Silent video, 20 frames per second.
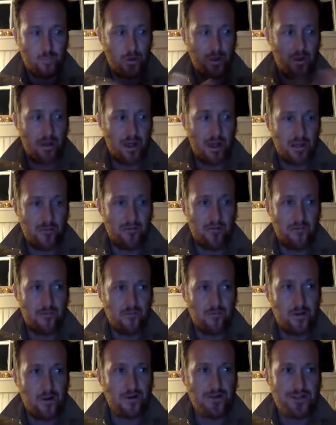And the
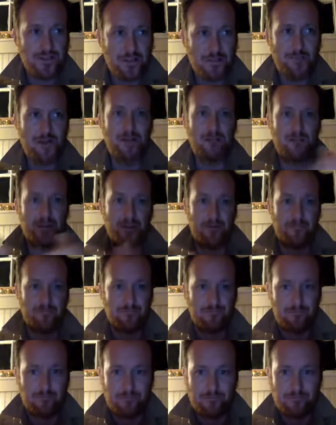First Amendment
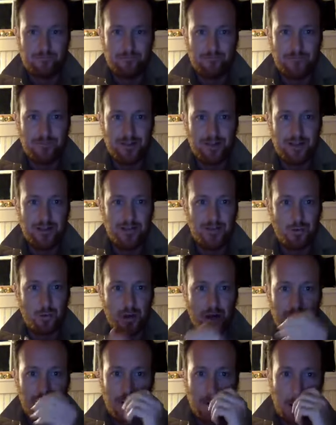is the
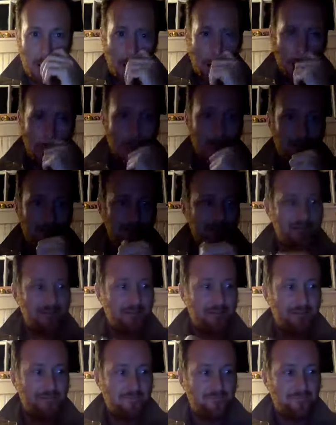right to
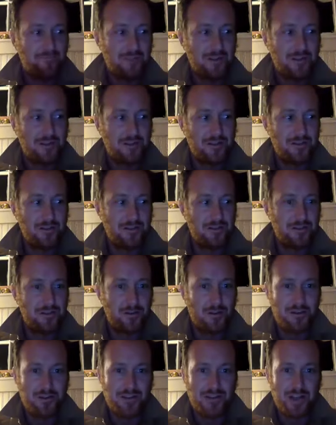
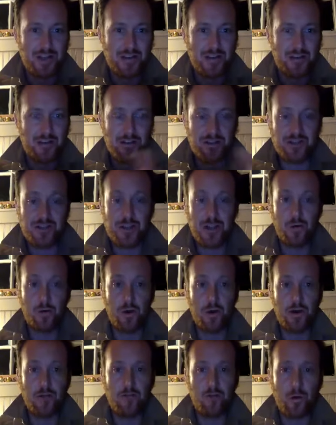dissent, to say
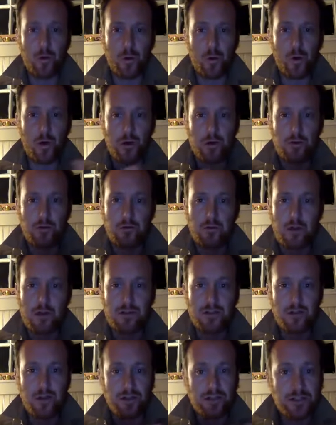whatever we want,
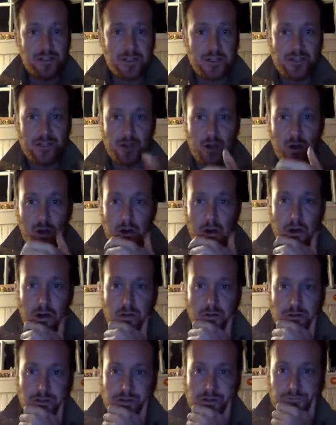as long as it doesn't hurt
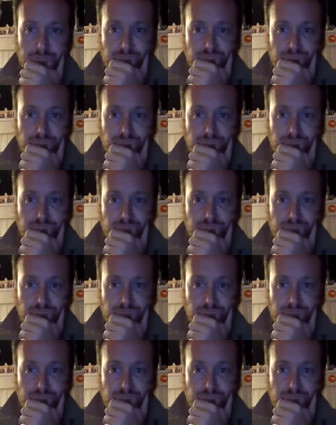others.